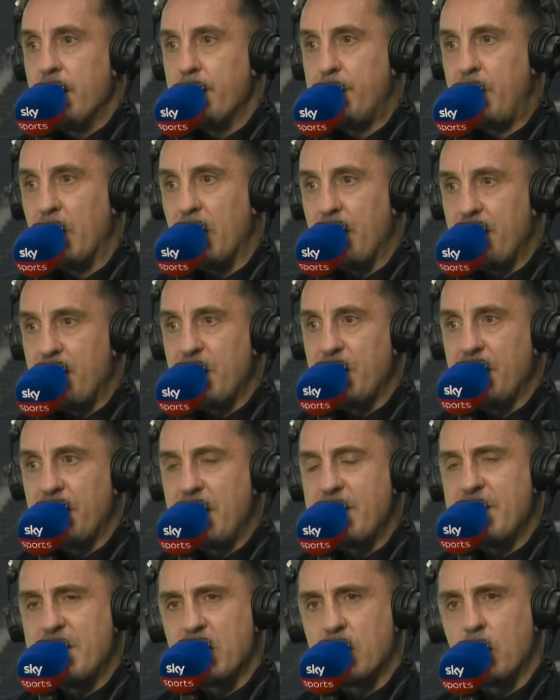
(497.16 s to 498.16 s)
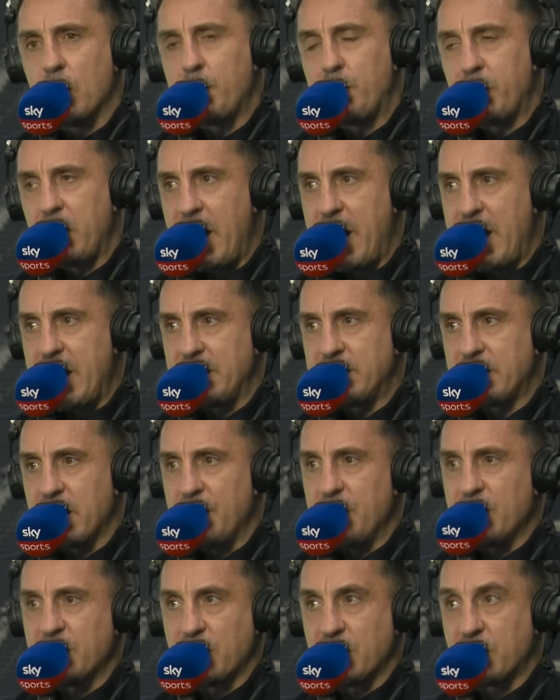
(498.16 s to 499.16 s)
But they're in a good place,
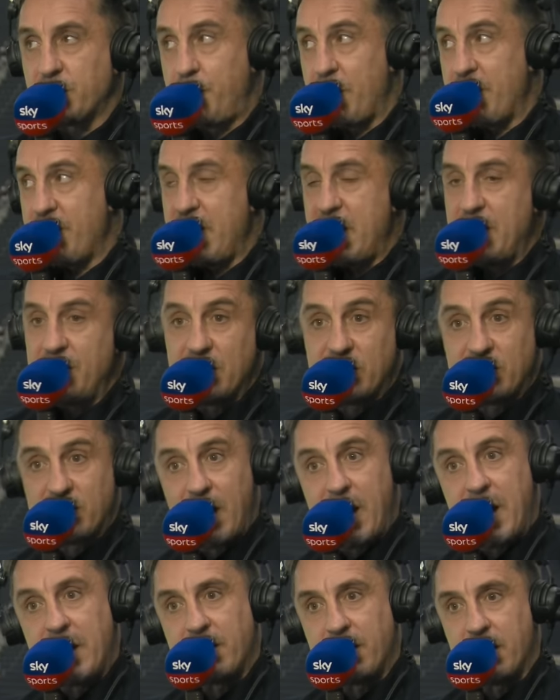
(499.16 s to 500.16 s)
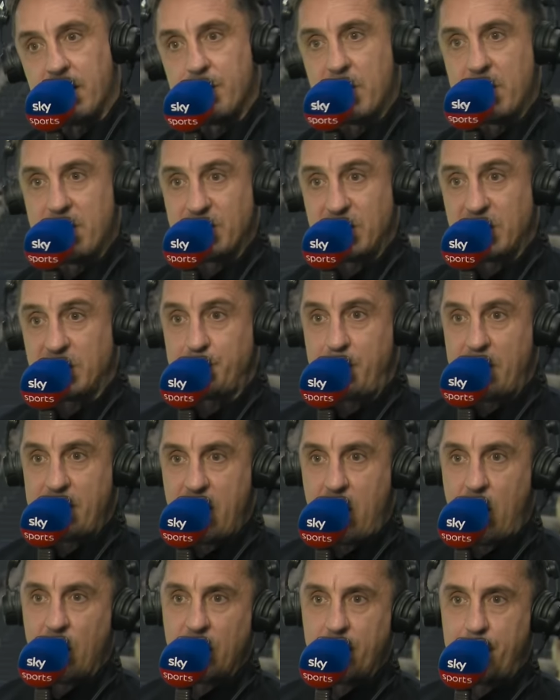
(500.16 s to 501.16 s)
and there's a spirit in the stadium. There is a
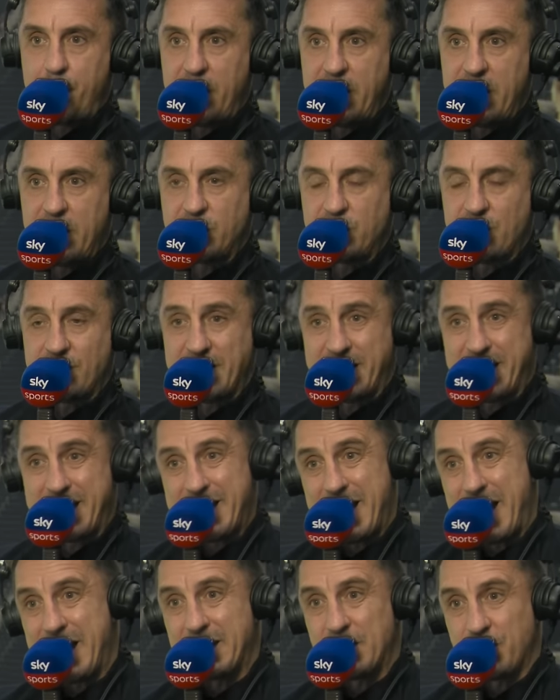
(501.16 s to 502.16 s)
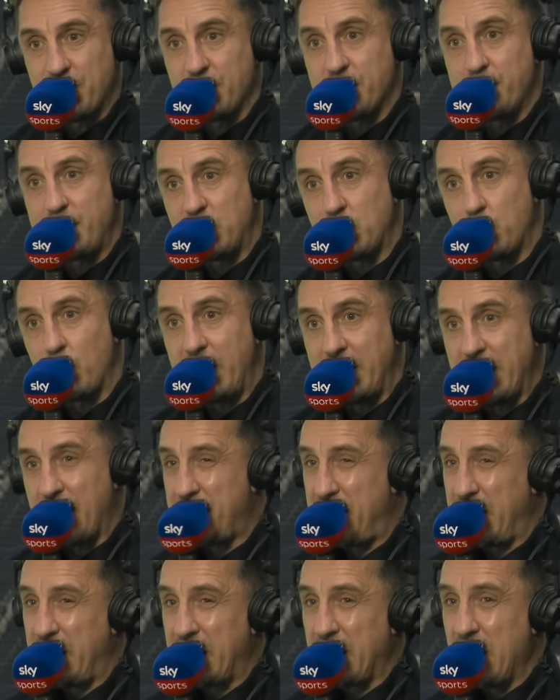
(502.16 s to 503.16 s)
spirit on the pitch. There is a connection between, I
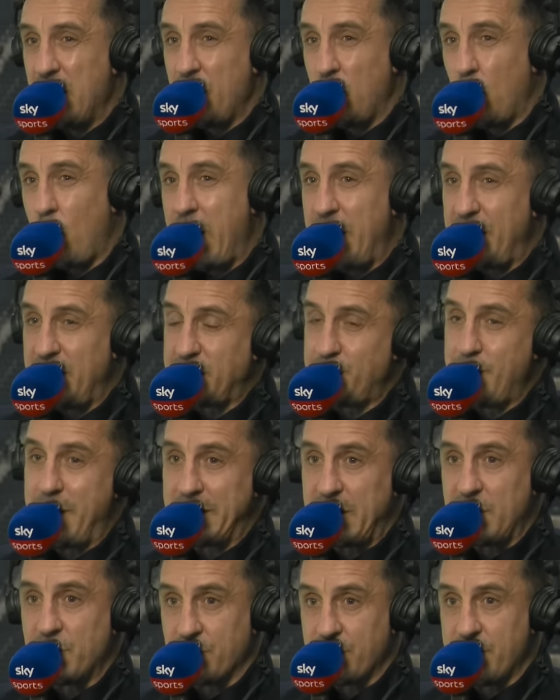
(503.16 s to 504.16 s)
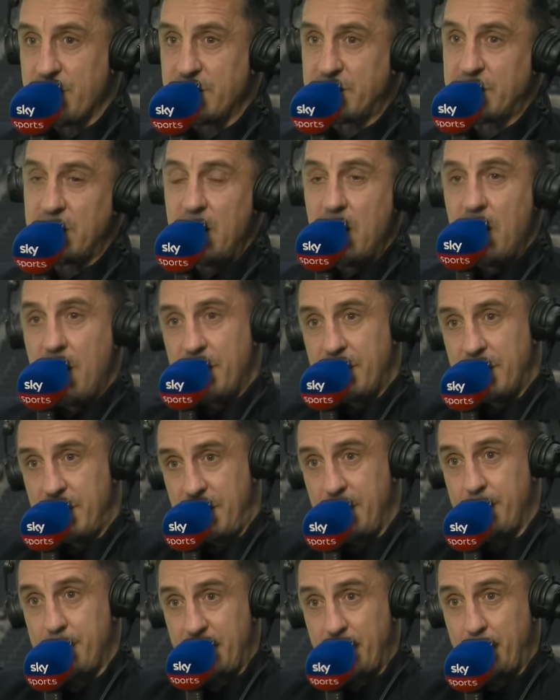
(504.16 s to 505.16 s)
think, the way this manager is,
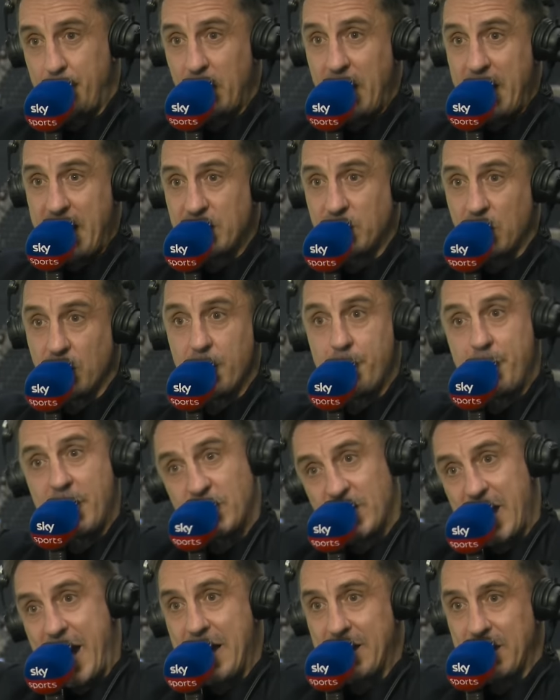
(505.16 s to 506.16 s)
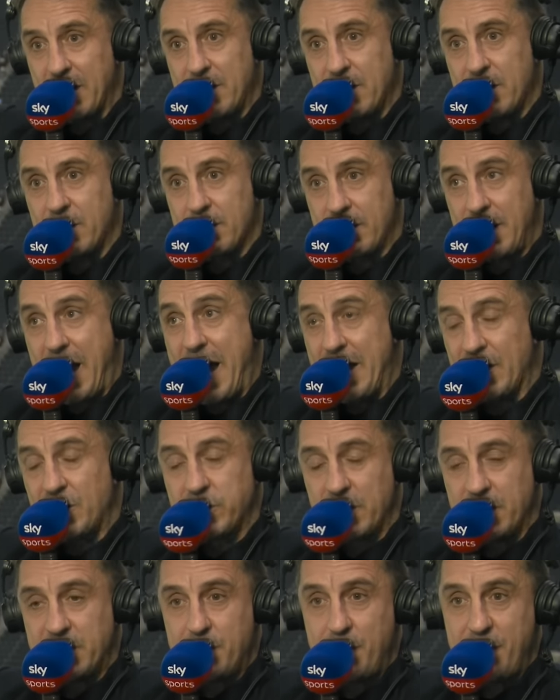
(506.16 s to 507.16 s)
the, the players on the pitch, and
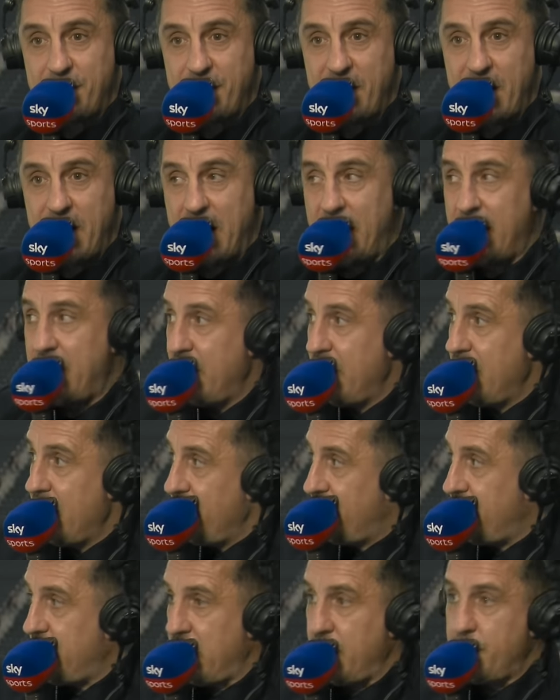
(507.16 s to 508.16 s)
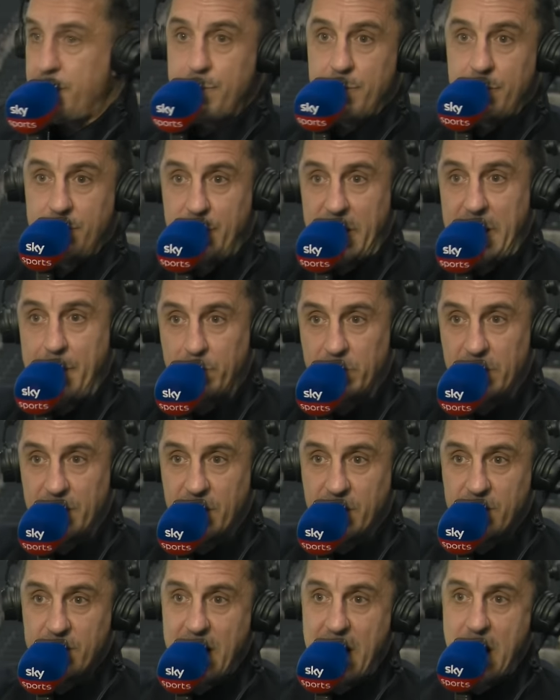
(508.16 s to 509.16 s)
actually, to be fair, the people in
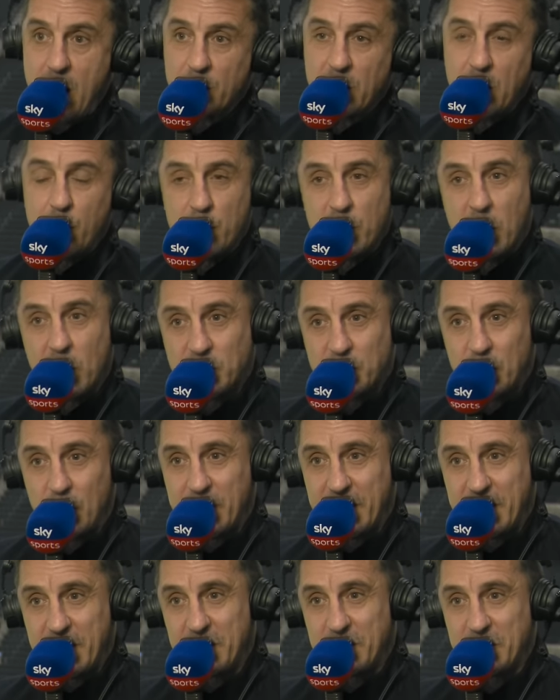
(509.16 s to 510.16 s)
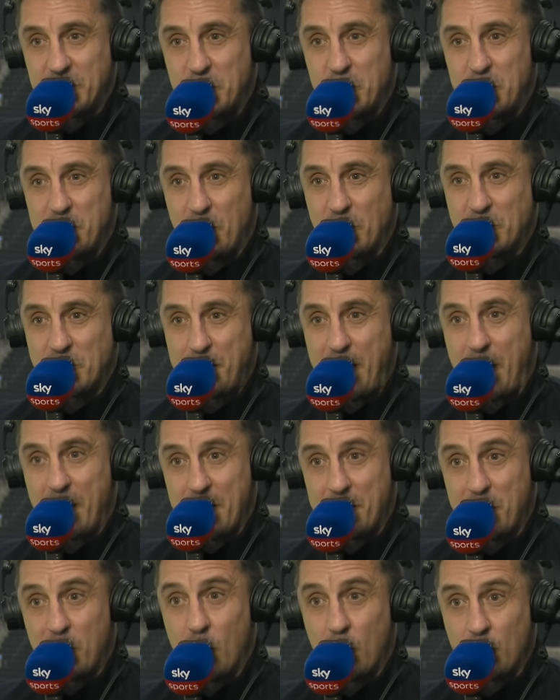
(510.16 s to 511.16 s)
the crowd, and we're not talking too much about
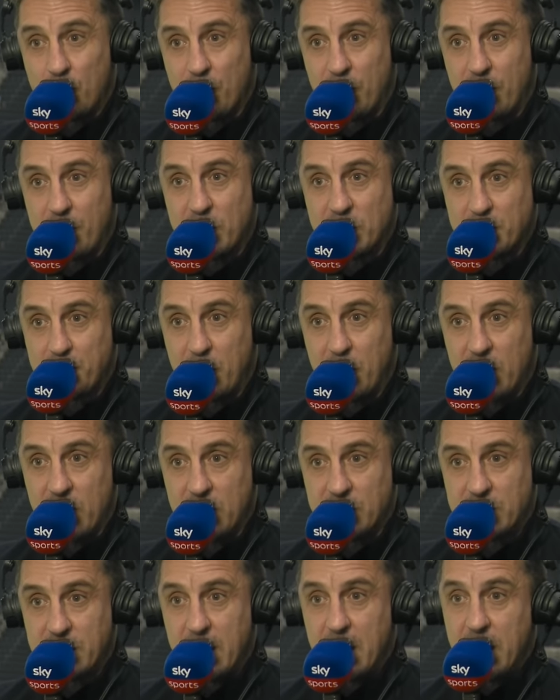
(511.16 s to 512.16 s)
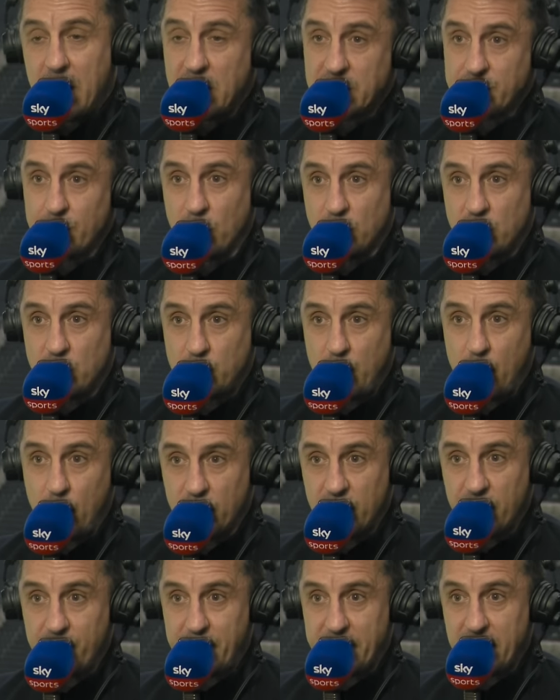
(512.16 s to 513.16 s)
the boardroom at Spurs as much as we
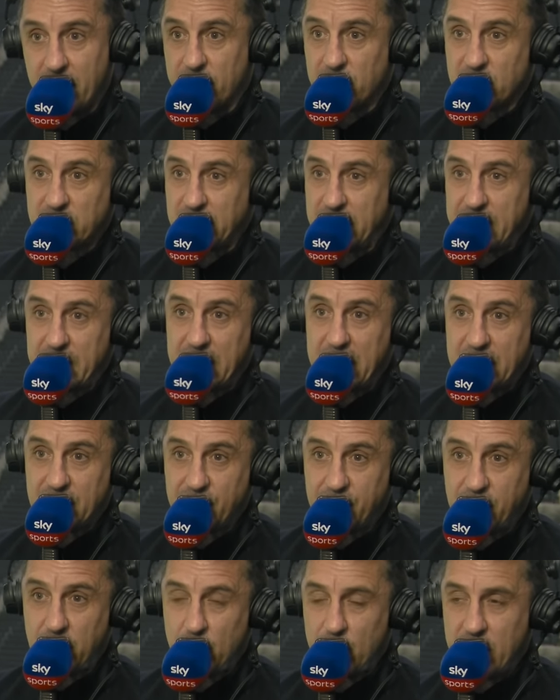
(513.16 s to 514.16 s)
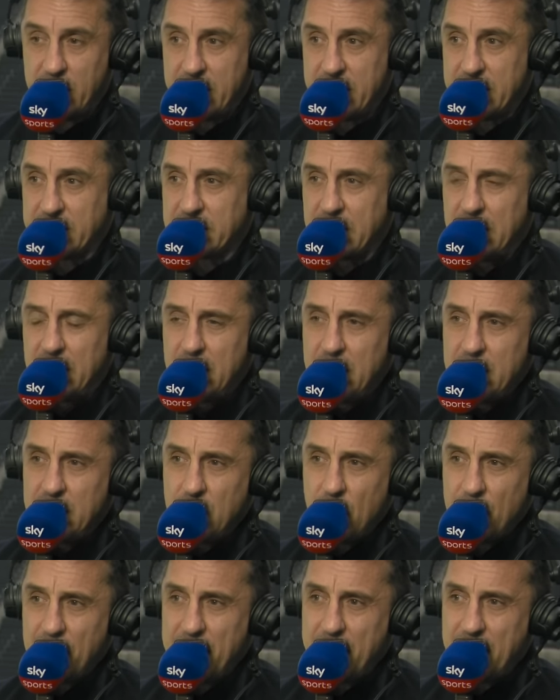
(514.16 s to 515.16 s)
would have been, obviously, in the last few years.
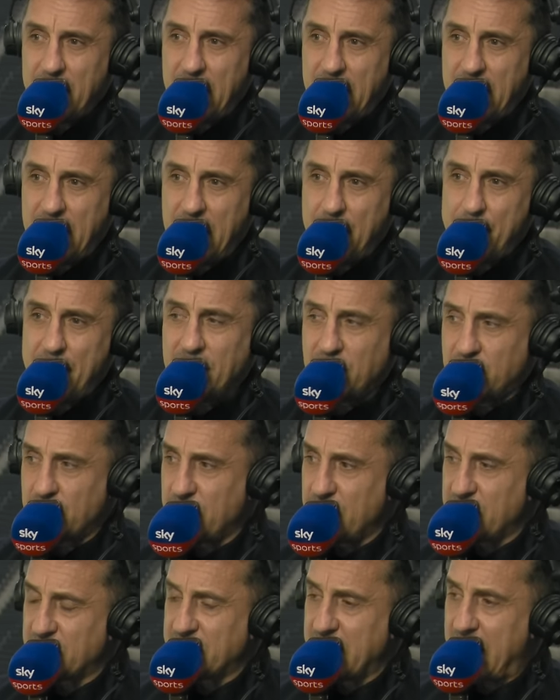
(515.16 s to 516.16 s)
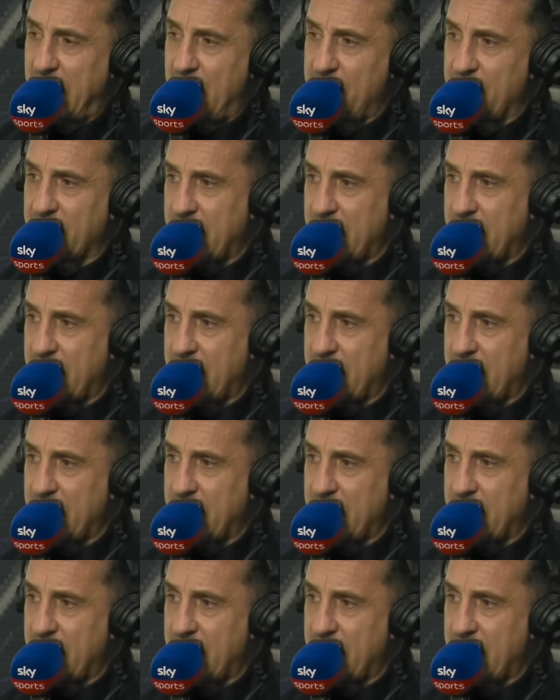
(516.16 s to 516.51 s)
You know, the, I mentioned at the start of the